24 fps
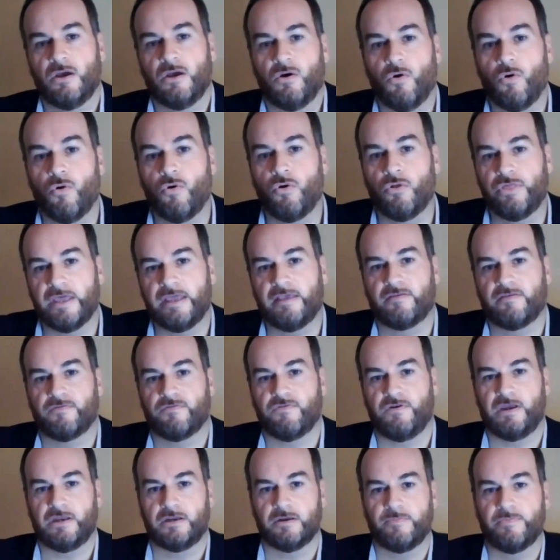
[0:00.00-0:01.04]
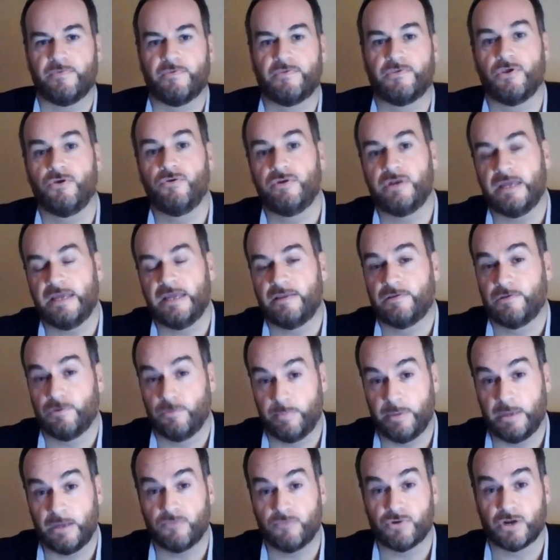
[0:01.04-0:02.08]
All these freedoms do need to
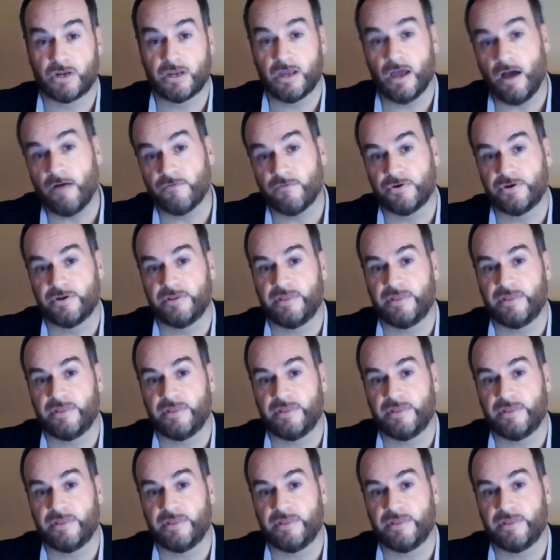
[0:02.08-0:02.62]
be recovered.